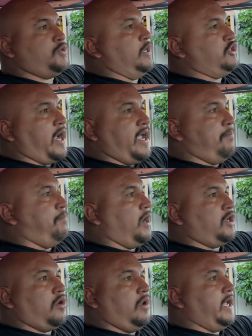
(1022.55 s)
we try and
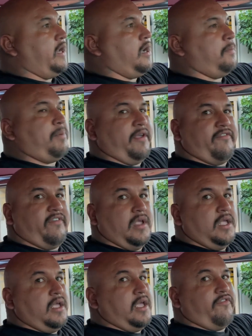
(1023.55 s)
bundle it up.
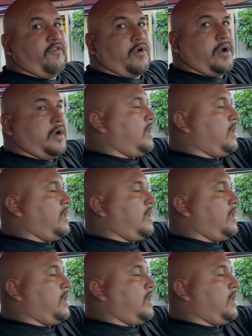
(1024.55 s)
If we're